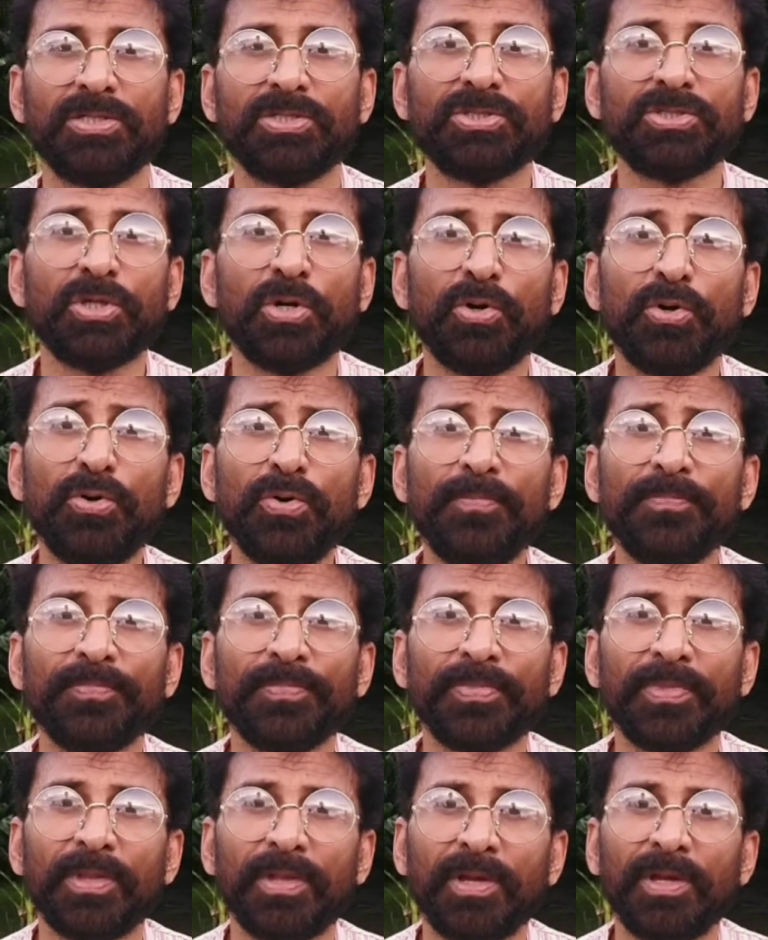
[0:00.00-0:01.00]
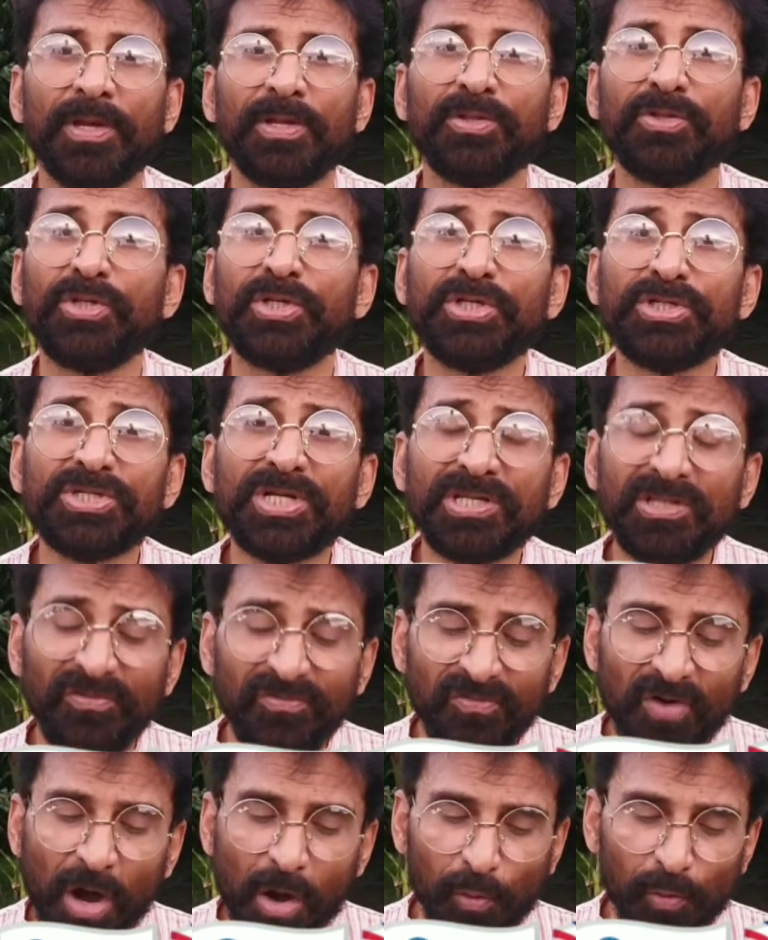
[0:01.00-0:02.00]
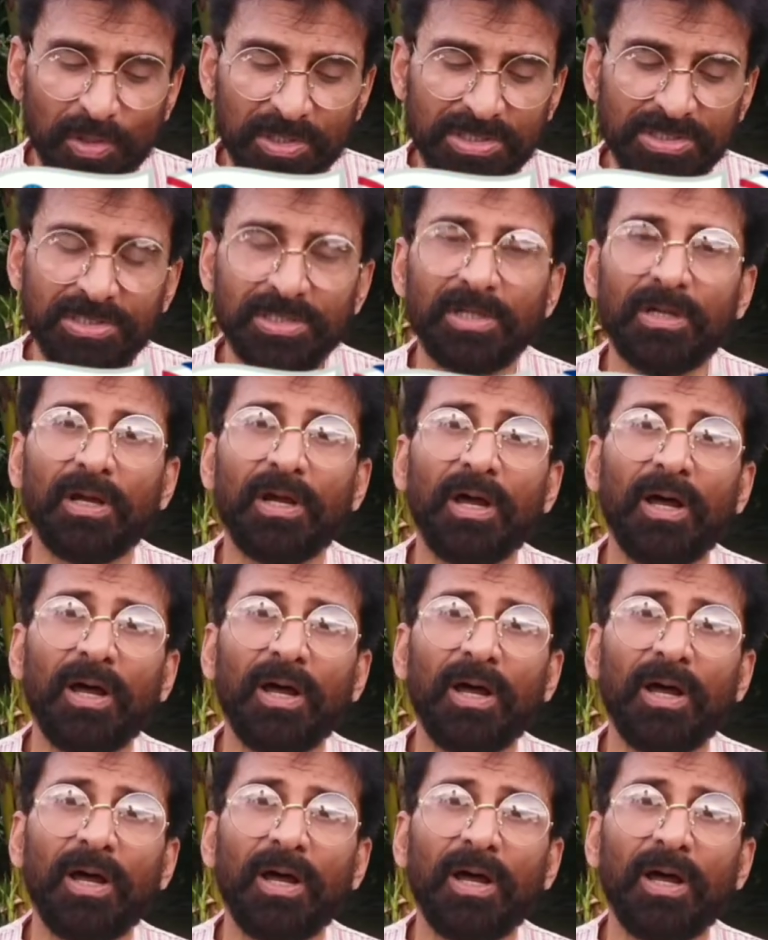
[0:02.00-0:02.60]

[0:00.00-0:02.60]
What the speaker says: So, these are the vowels.